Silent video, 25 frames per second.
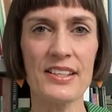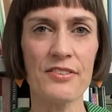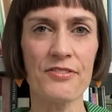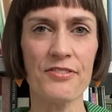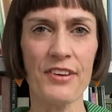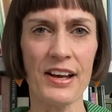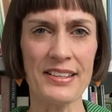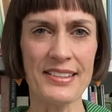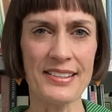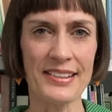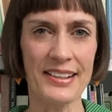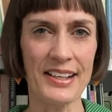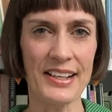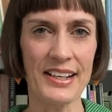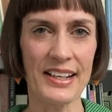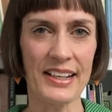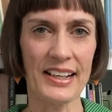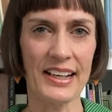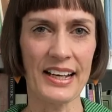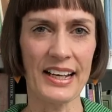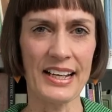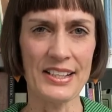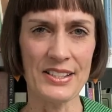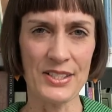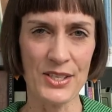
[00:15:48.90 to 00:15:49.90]
a
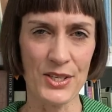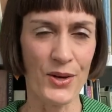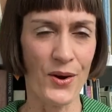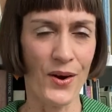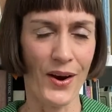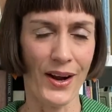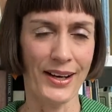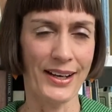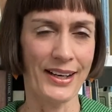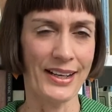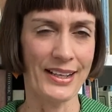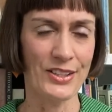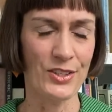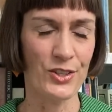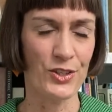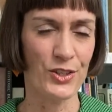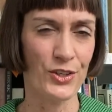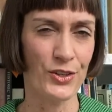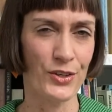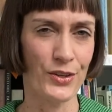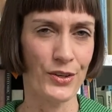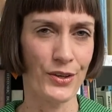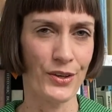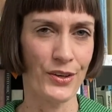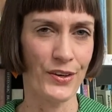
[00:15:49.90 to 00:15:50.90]
fascinating insight
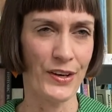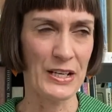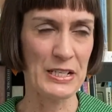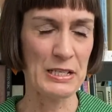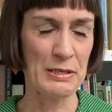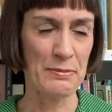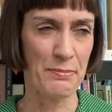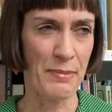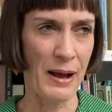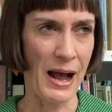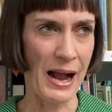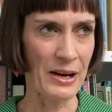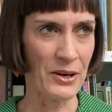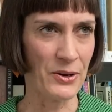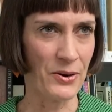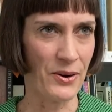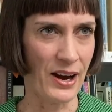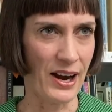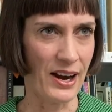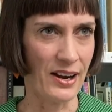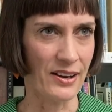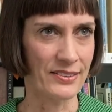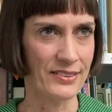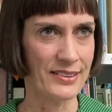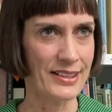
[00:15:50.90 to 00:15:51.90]
into his
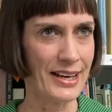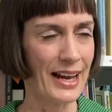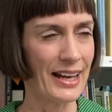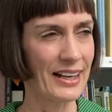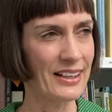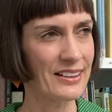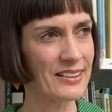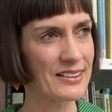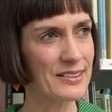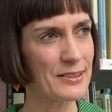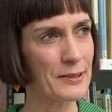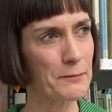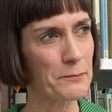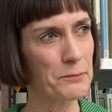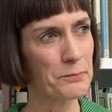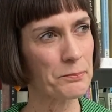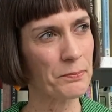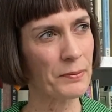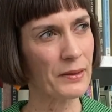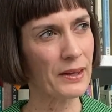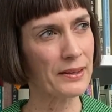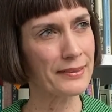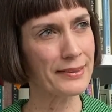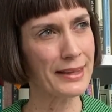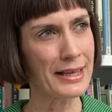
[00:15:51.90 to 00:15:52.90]
background, and
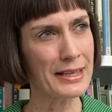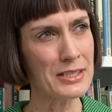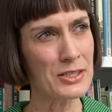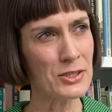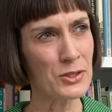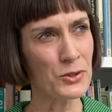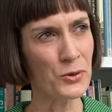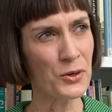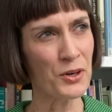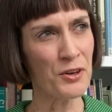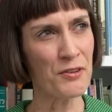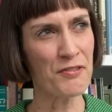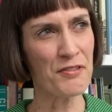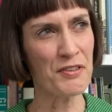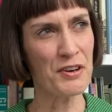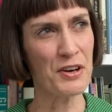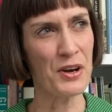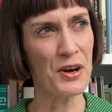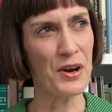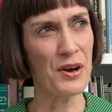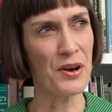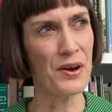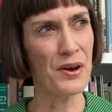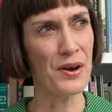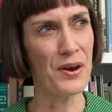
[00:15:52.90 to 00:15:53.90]
there's sort
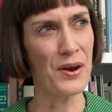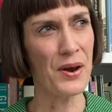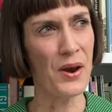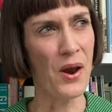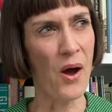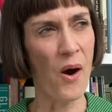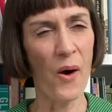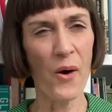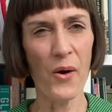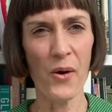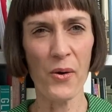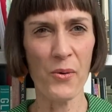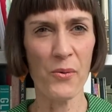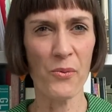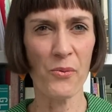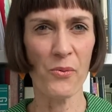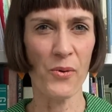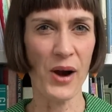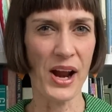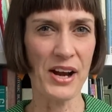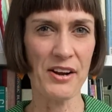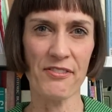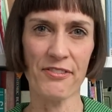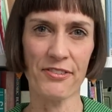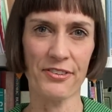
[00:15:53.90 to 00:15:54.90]
of no
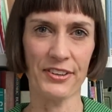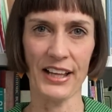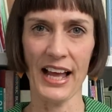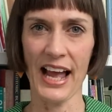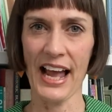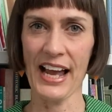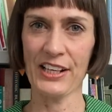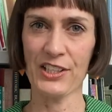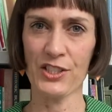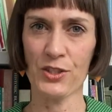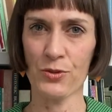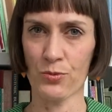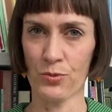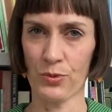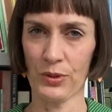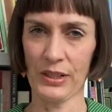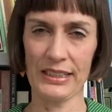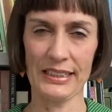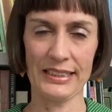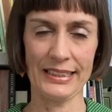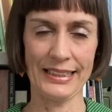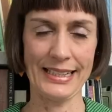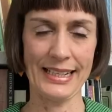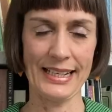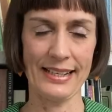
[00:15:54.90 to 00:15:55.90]
red flags
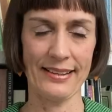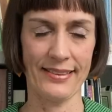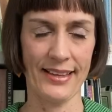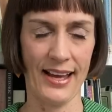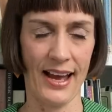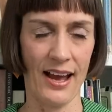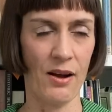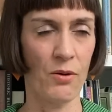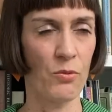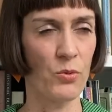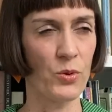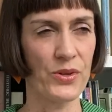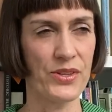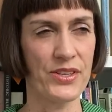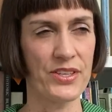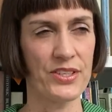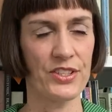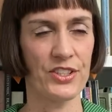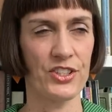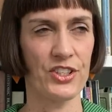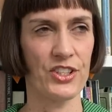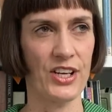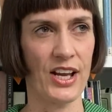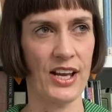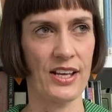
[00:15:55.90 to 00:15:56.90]
really that would
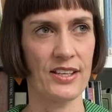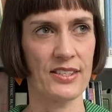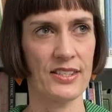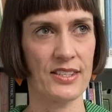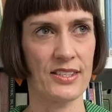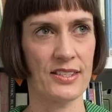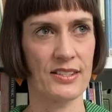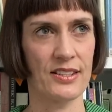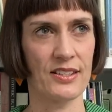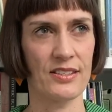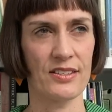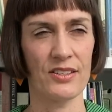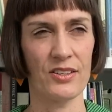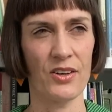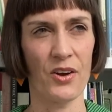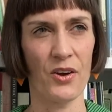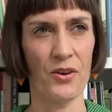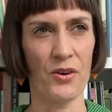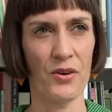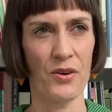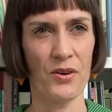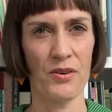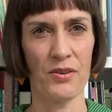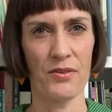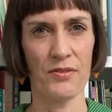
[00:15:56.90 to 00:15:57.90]
suggest, there's
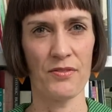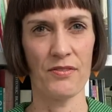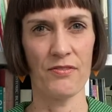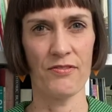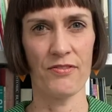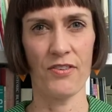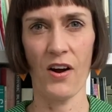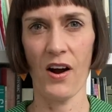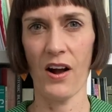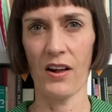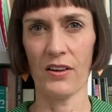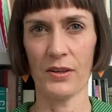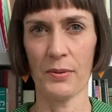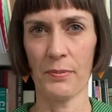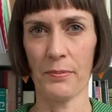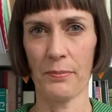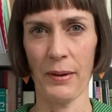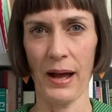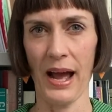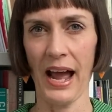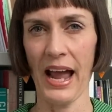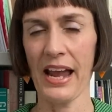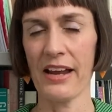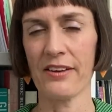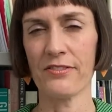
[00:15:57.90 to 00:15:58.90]
no violent
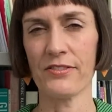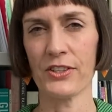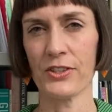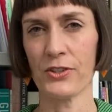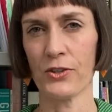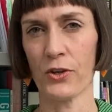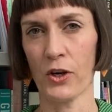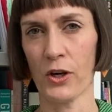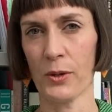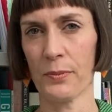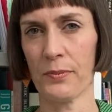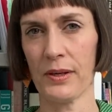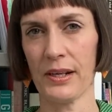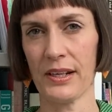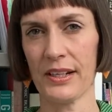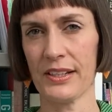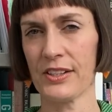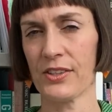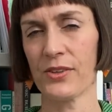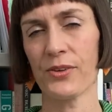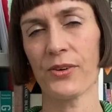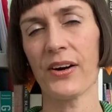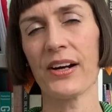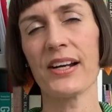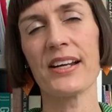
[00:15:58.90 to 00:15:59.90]
behaviour
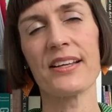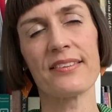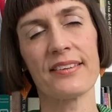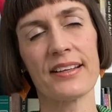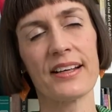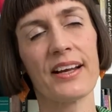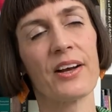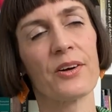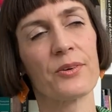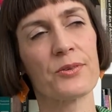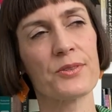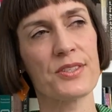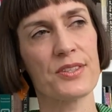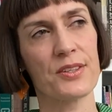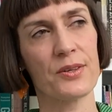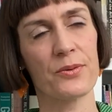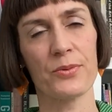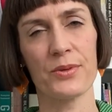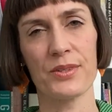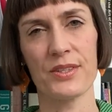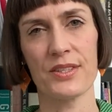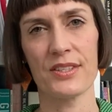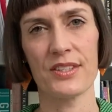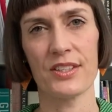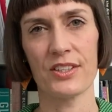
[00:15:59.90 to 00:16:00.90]
documented or anything else that
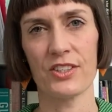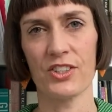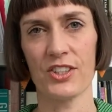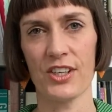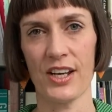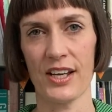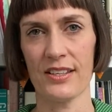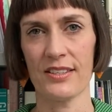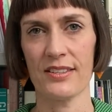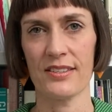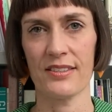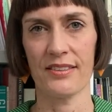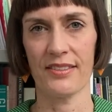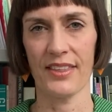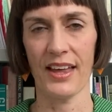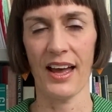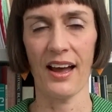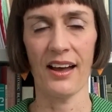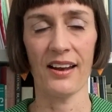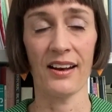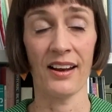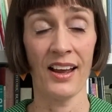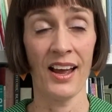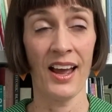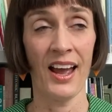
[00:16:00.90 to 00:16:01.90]
would suggest
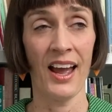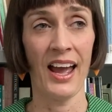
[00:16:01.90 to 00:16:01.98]
that